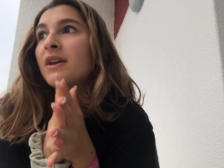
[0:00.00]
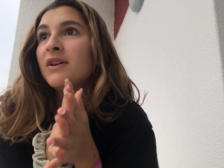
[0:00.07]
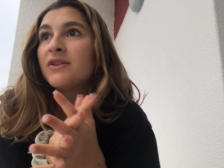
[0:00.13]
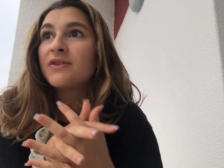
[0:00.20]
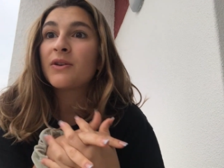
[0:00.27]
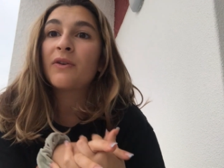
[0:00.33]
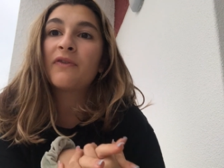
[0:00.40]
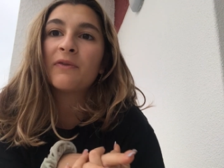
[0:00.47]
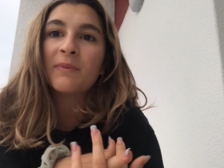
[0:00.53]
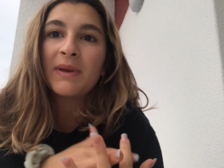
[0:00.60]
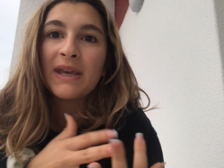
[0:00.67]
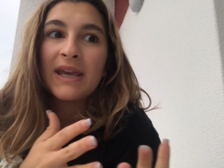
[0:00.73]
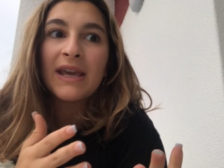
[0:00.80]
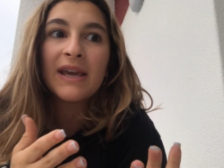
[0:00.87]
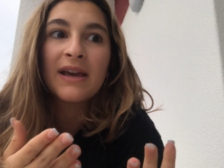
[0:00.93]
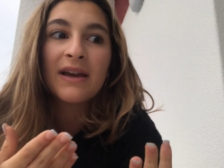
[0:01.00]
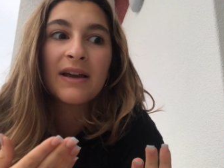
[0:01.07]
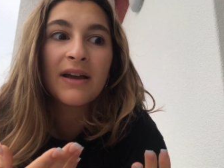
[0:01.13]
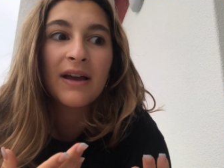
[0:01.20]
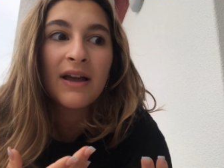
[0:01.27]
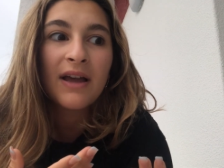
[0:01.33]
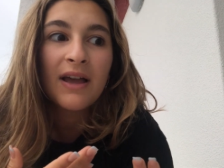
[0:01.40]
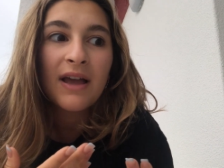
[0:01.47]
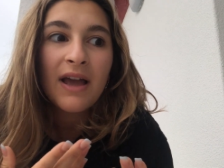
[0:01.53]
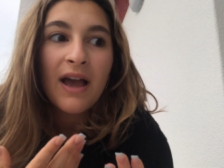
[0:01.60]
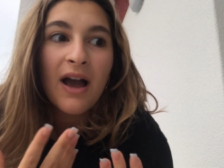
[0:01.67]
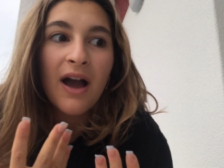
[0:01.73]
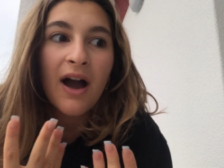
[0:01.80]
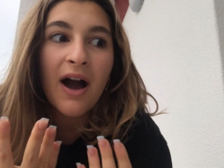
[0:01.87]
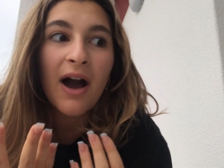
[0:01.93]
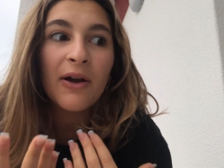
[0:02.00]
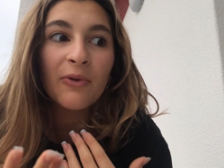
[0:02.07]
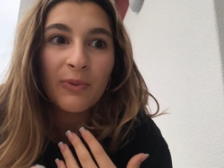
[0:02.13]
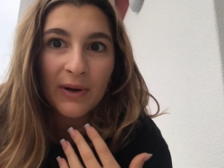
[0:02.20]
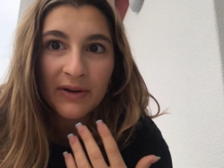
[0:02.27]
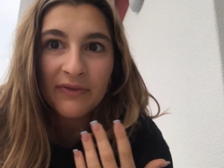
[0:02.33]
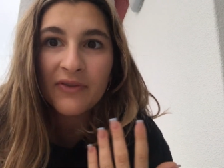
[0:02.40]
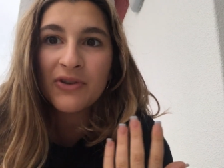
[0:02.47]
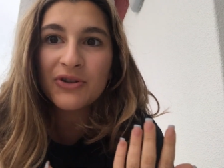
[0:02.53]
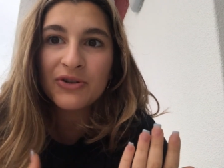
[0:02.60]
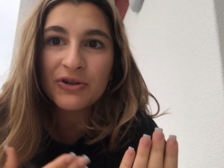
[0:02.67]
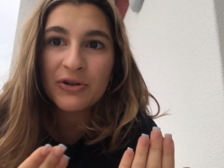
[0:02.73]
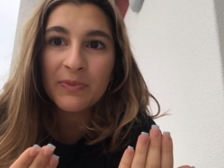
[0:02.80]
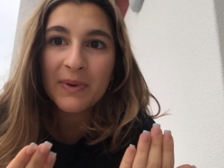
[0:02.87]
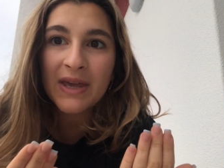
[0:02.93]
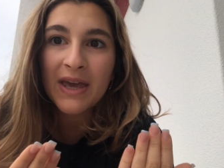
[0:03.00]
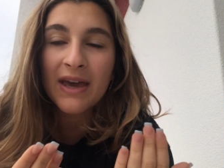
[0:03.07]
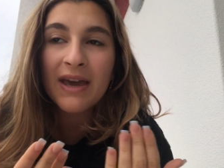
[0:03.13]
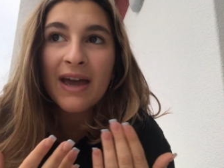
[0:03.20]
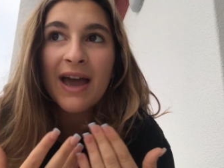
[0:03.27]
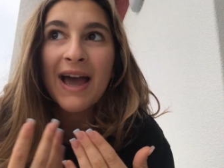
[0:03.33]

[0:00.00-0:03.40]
So for me, I went for the tuna baguette.